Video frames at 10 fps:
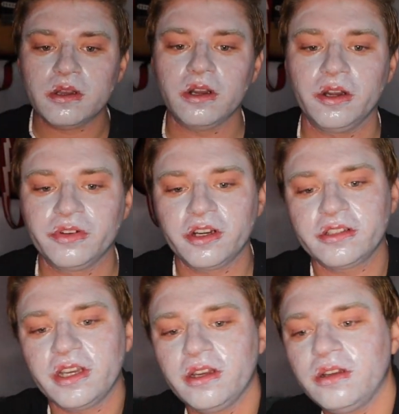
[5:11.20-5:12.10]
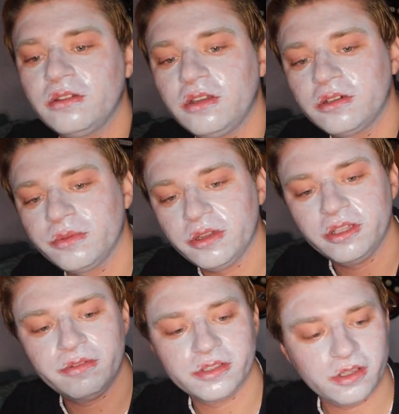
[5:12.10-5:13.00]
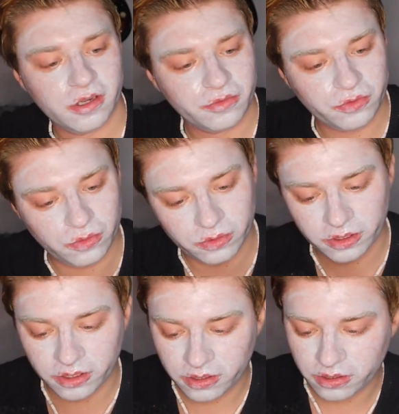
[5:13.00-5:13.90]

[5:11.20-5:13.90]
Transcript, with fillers: Oh, I forgot how long we leave this on for.